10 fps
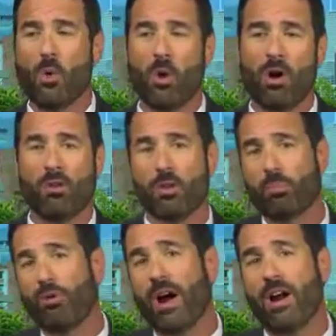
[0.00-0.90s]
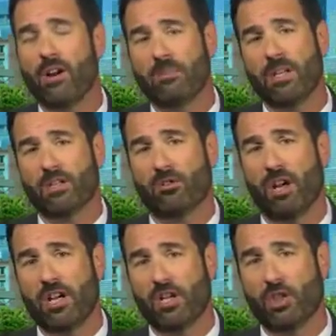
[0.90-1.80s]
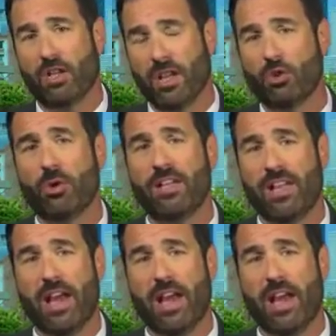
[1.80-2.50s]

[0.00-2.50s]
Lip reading: Well, the prior administration had tweaked